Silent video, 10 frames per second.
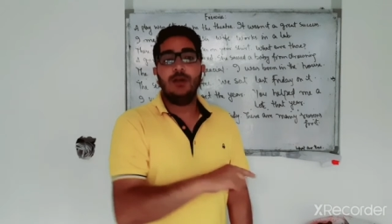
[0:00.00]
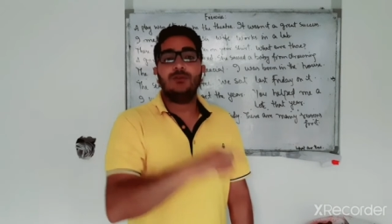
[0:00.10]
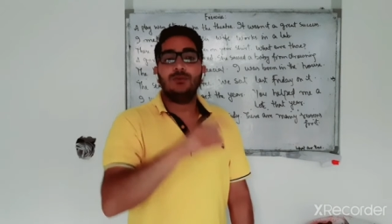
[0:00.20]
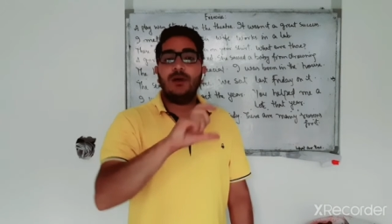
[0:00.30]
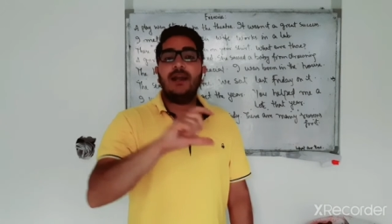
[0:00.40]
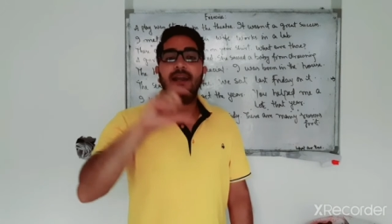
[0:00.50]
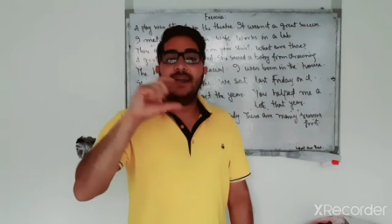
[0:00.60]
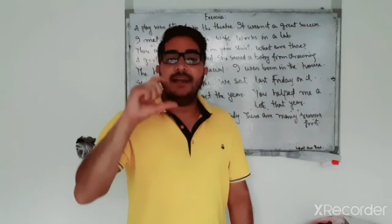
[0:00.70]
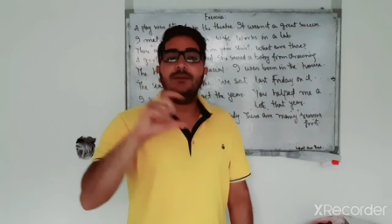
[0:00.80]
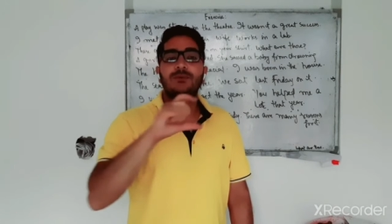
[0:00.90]
So a
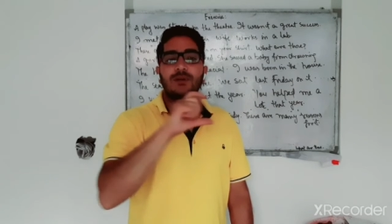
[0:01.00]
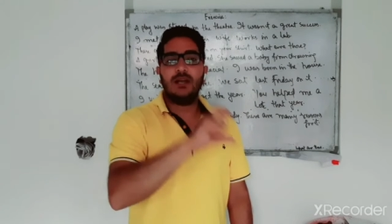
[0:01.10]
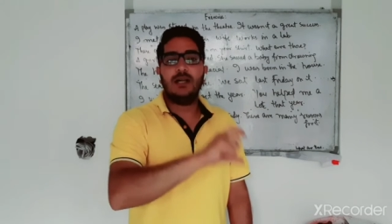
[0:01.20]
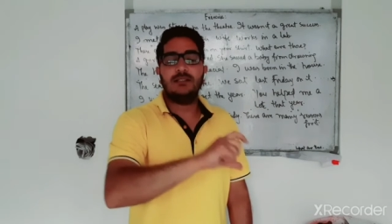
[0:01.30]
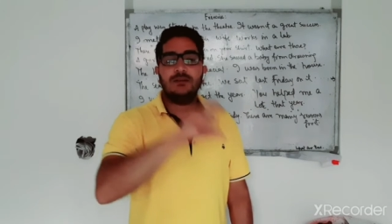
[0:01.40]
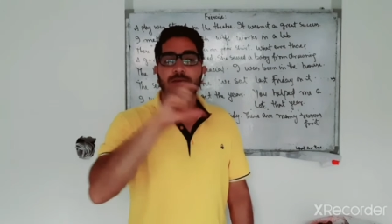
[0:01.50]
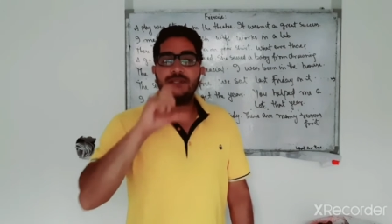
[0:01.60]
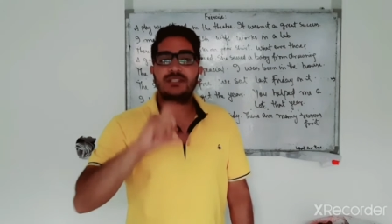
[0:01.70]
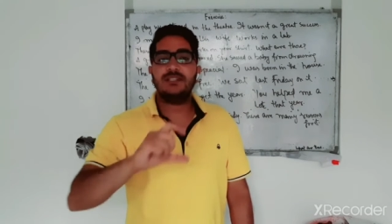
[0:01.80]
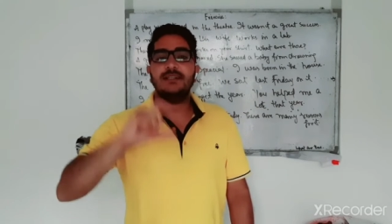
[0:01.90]
relative clause, a
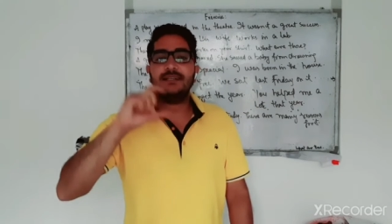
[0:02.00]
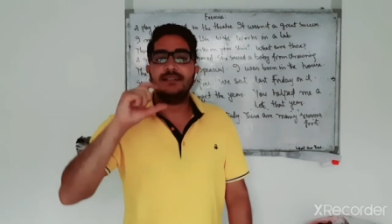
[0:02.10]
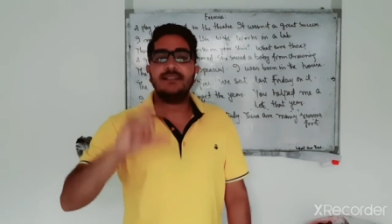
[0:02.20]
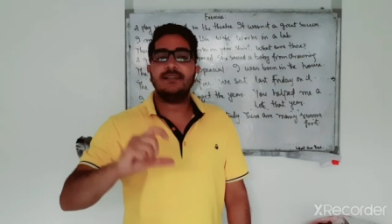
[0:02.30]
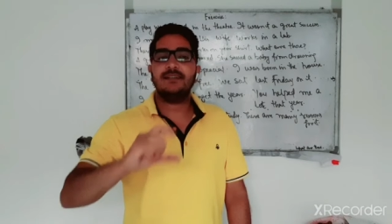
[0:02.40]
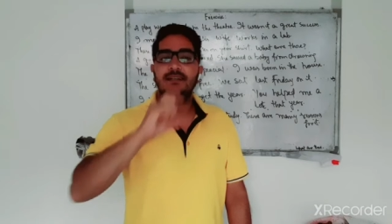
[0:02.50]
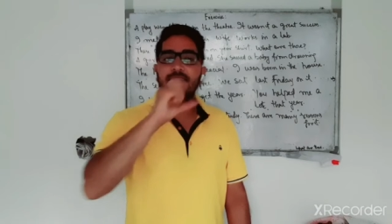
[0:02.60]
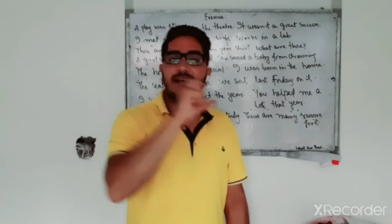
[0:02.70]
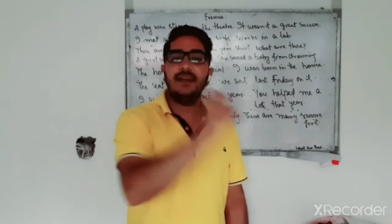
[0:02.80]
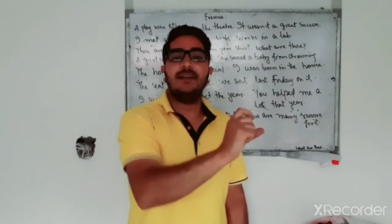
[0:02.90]
question concerning
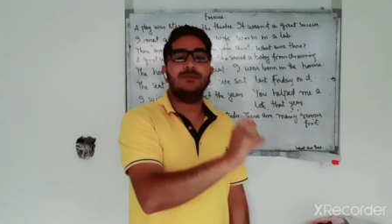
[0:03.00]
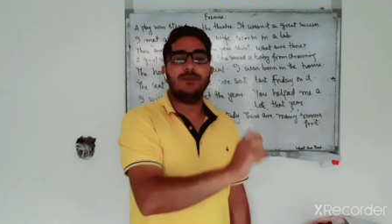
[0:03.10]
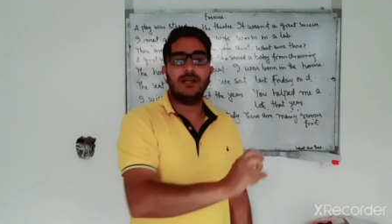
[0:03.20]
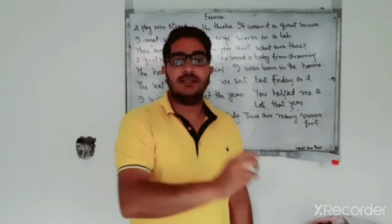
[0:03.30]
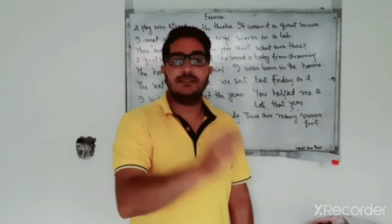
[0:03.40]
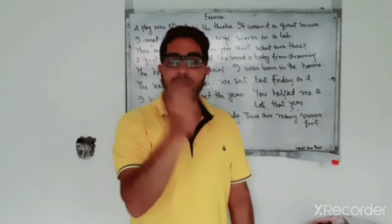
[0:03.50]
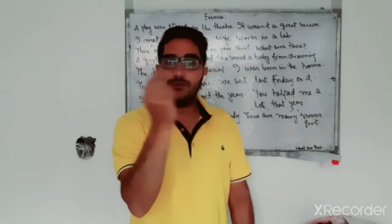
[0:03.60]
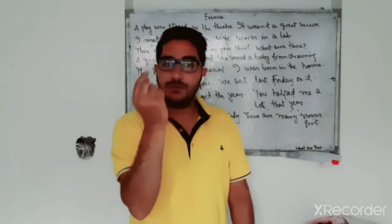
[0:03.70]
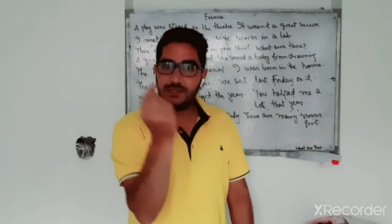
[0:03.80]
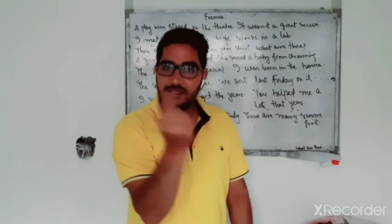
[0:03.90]
relative clause, there will
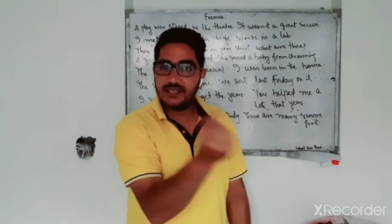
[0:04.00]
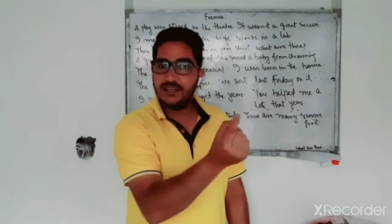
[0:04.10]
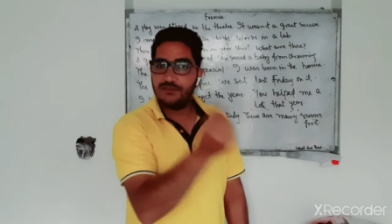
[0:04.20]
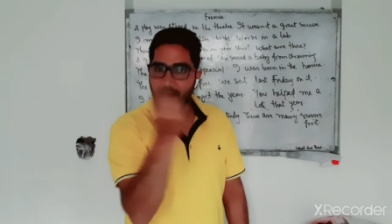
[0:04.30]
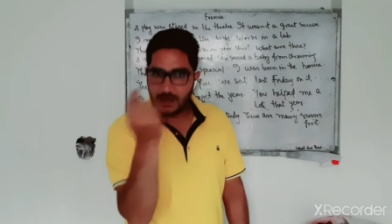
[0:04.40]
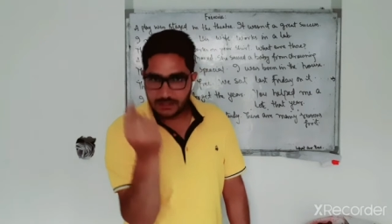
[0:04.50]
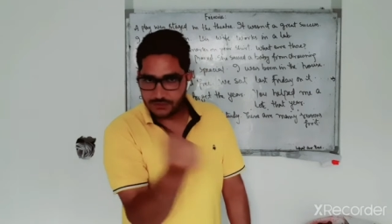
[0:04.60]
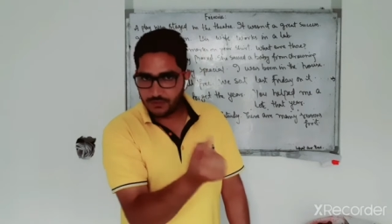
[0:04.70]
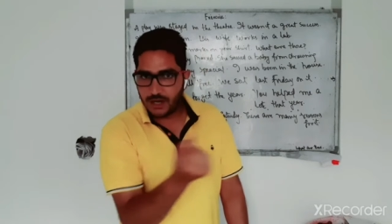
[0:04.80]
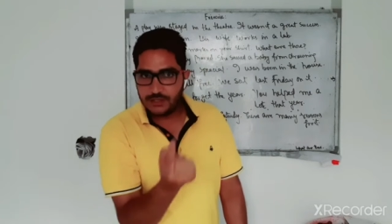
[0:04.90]
be 3 parts,
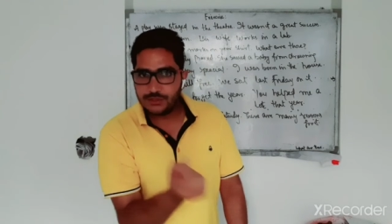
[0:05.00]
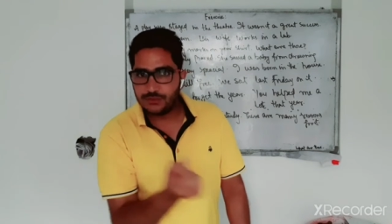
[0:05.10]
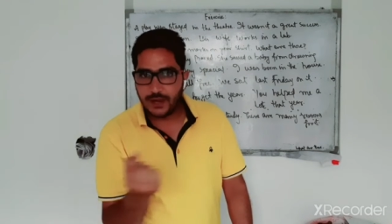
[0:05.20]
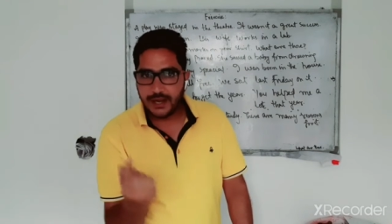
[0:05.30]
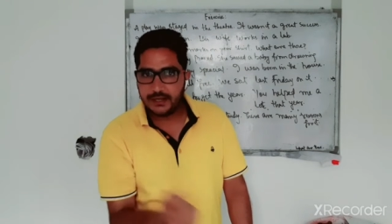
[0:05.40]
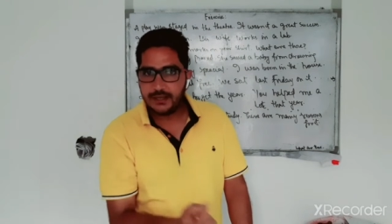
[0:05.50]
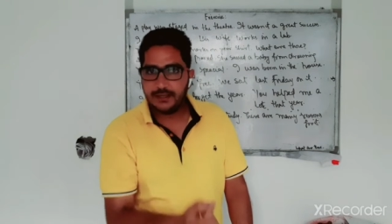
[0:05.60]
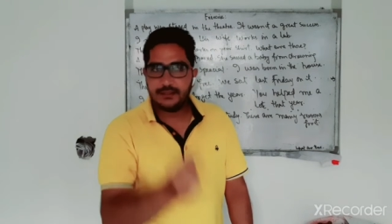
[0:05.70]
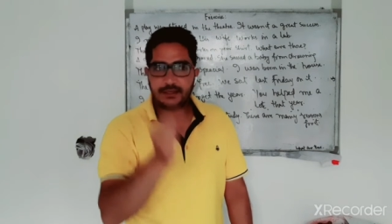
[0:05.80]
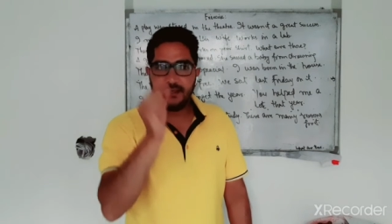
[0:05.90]
1, 2, and
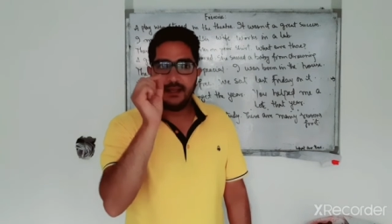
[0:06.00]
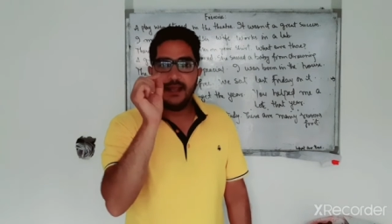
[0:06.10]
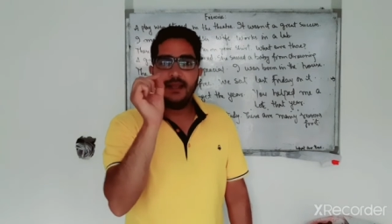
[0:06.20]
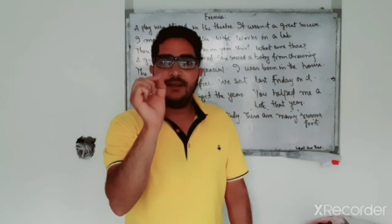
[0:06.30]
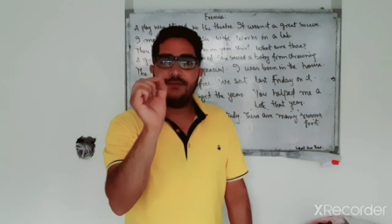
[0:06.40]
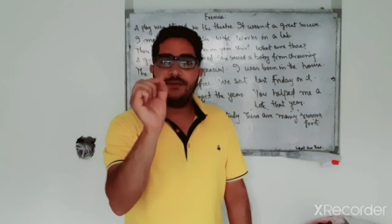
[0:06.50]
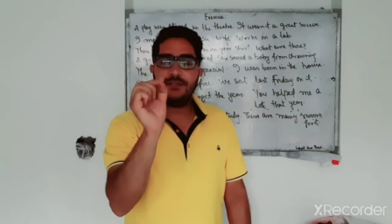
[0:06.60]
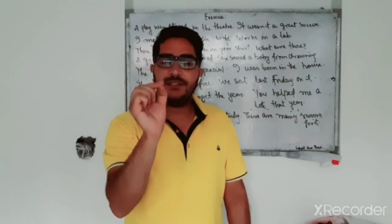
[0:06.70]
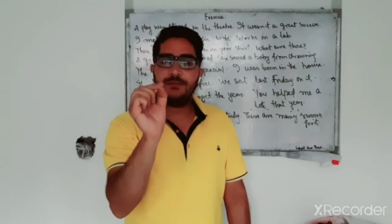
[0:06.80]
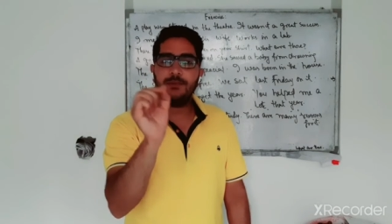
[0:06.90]
3. In
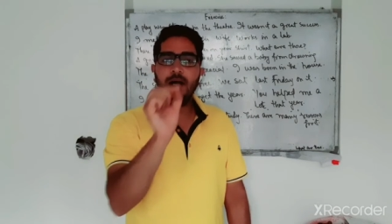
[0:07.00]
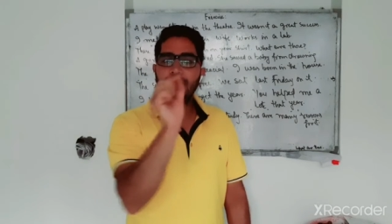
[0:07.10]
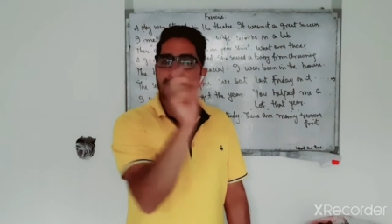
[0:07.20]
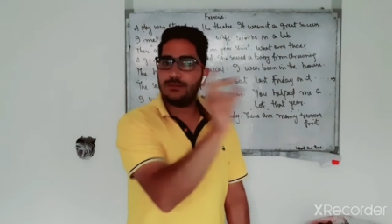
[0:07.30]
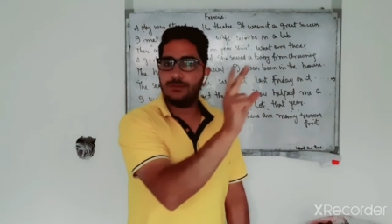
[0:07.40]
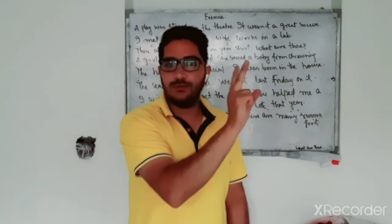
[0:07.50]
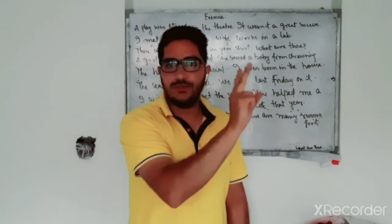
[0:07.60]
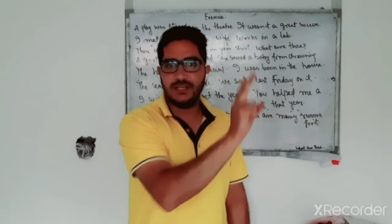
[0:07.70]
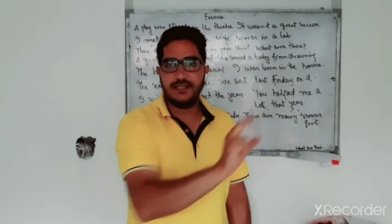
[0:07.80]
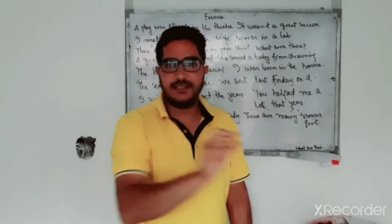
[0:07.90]
first part, 2
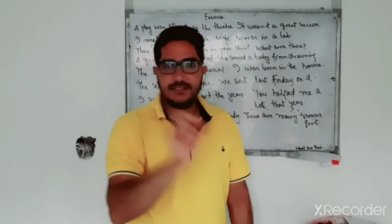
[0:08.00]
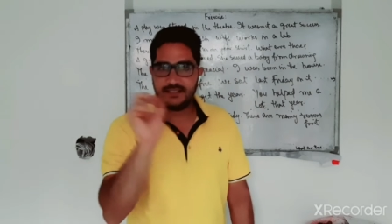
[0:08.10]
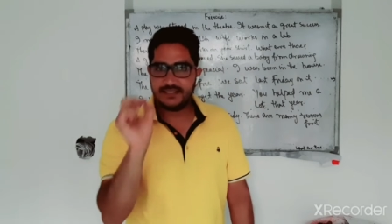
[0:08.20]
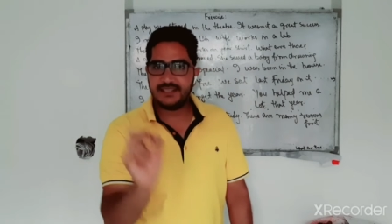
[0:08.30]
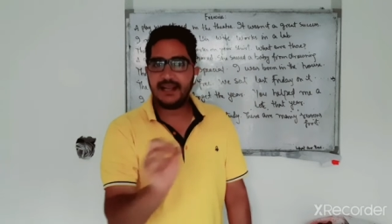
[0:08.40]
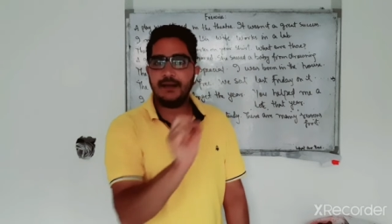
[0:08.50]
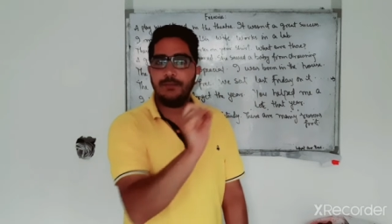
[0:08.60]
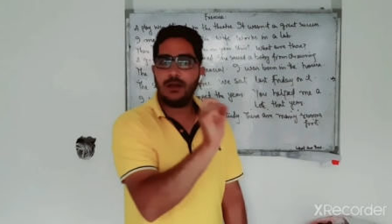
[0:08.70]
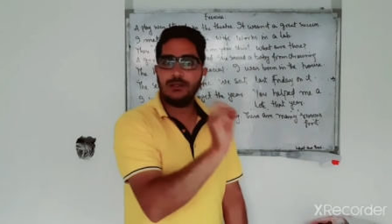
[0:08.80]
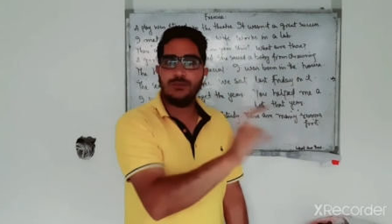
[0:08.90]
sentences. In second
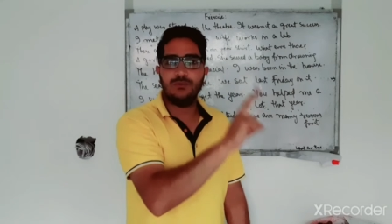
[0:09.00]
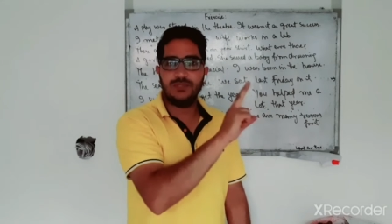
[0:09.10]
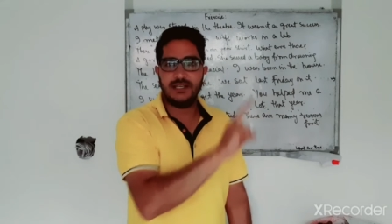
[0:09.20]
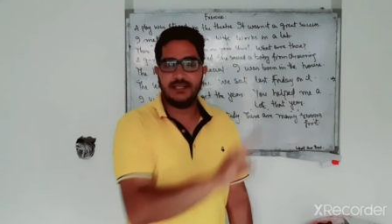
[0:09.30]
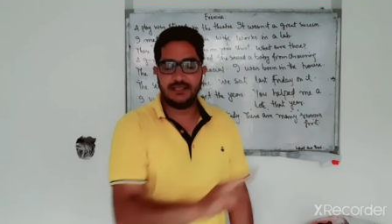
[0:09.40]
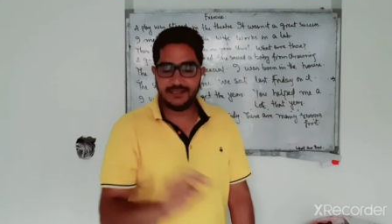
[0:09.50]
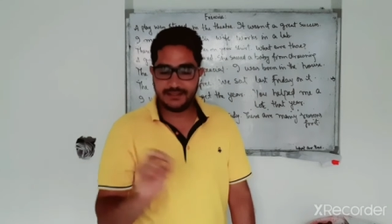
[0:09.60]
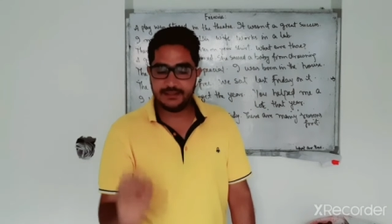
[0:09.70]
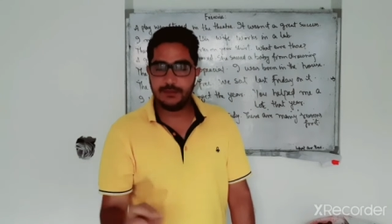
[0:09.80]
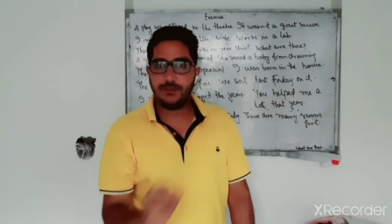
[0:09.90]
part, 2 sentences. In
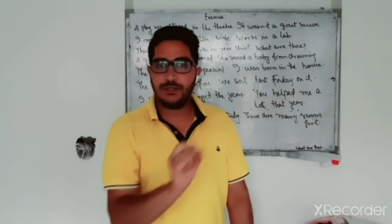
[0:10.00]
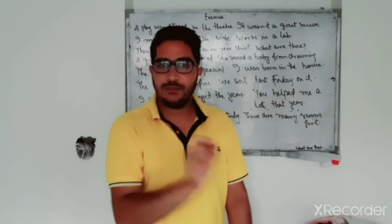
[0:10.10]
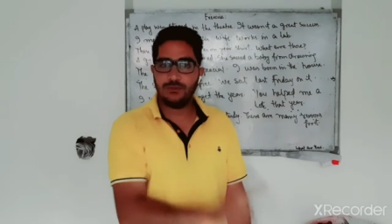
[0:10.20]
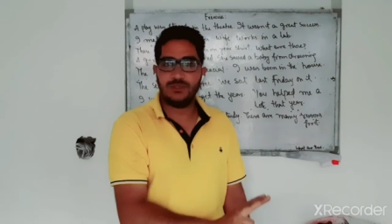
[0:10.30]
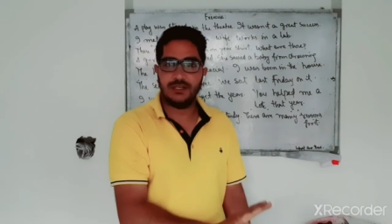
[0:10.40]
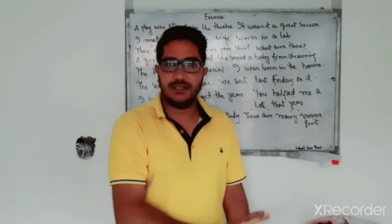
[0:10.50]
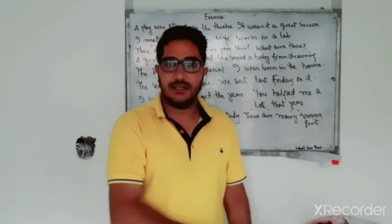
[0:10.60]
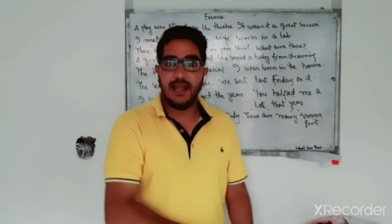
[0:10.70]
third part, 2 sentences.